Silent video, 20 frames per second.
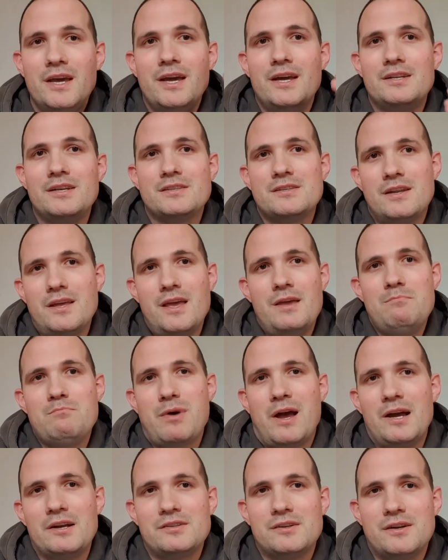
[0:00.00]
It doesn't
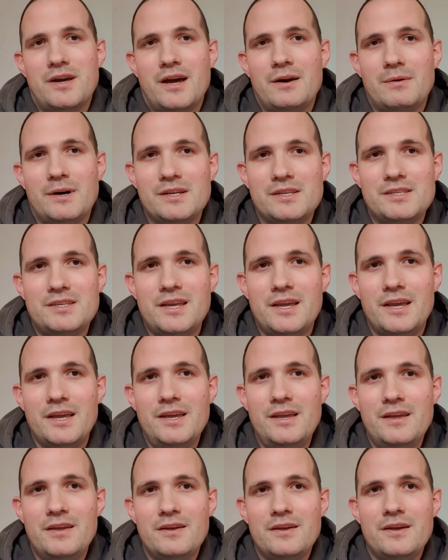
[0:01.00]
impact on how I
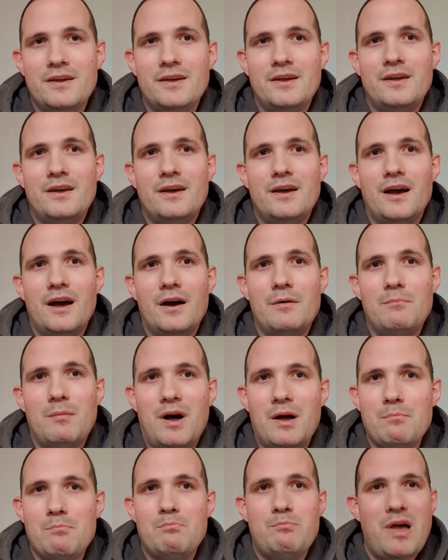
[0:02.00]
see.
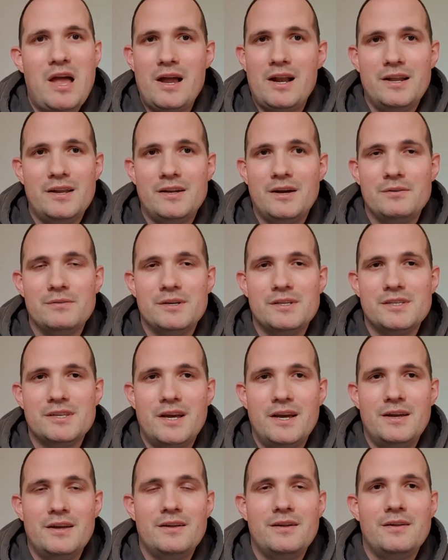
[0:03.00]
I barely notice
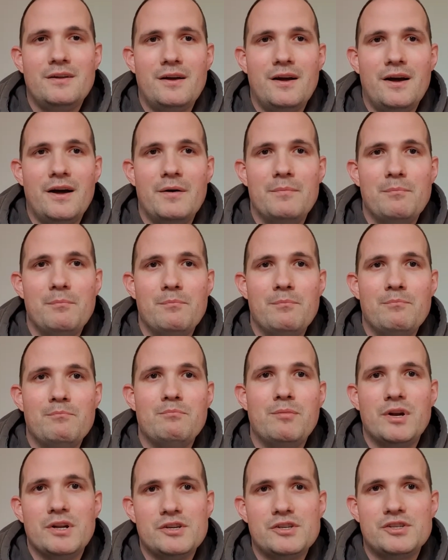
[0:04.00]
it.
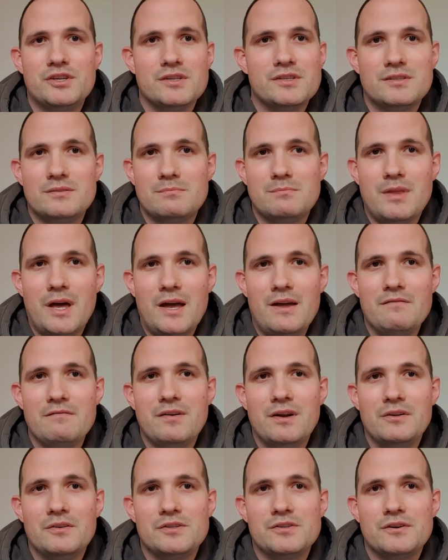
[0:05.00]
But it's just that
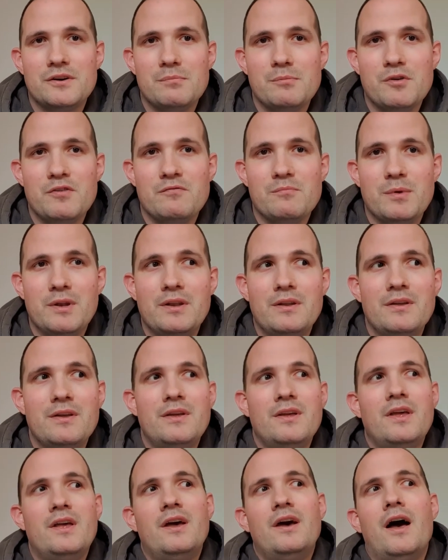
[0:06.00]
involuntary movement,
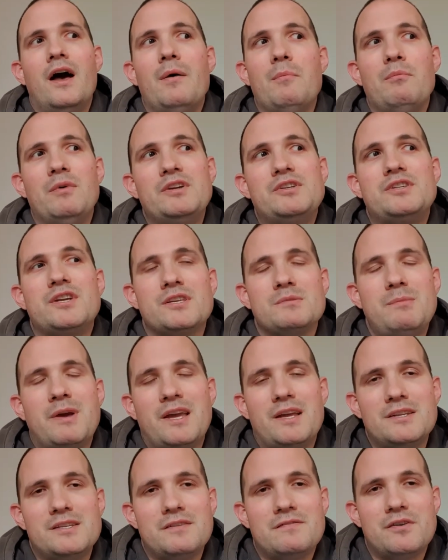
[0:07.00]
which does
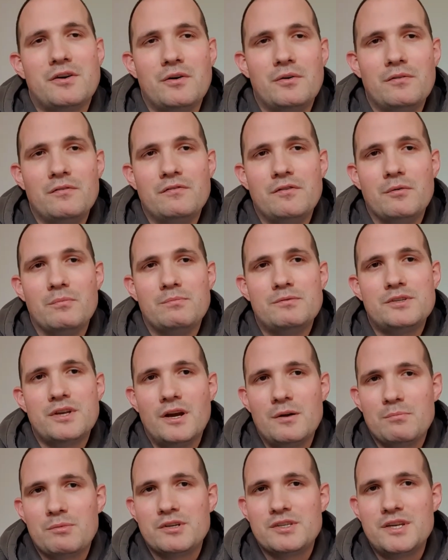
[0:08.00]
make it difficult for
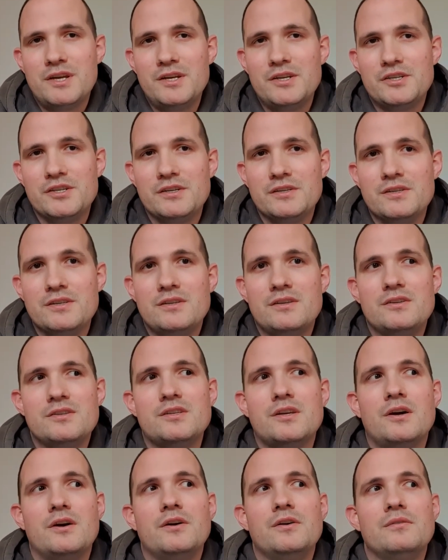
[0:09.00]
certain procedures.
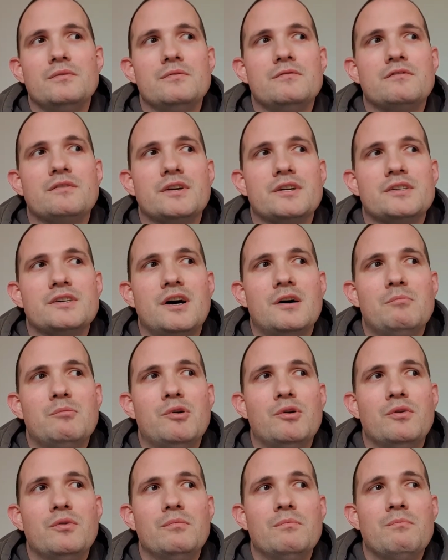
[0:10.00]
So, for
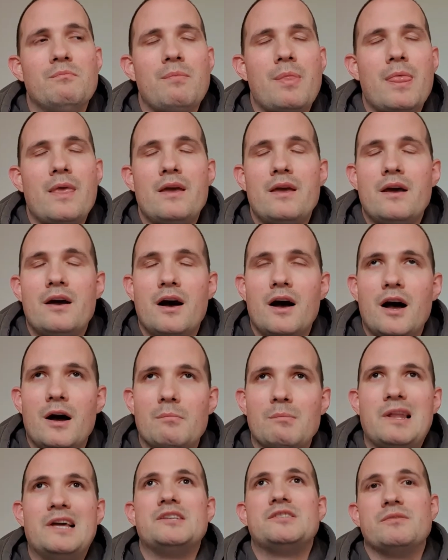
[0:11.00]
example,
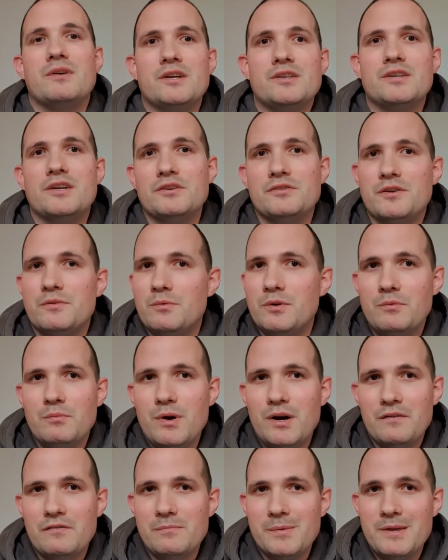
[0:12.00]
laser eye surgery wouldn't
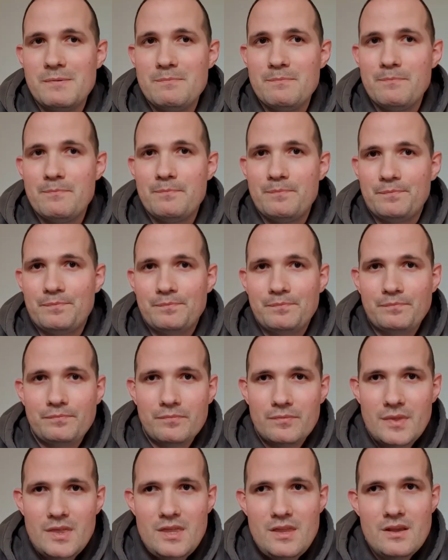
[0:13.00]
work for me.
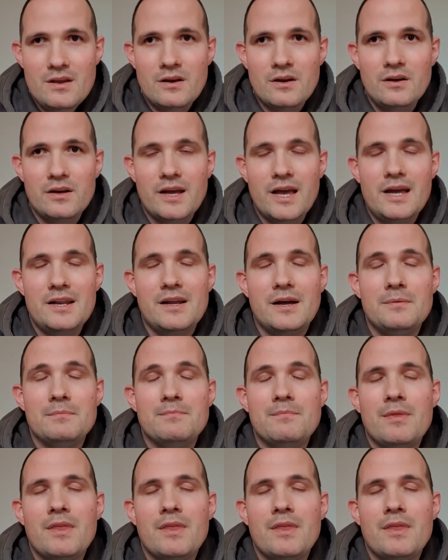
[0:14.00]
Couldn't get it done.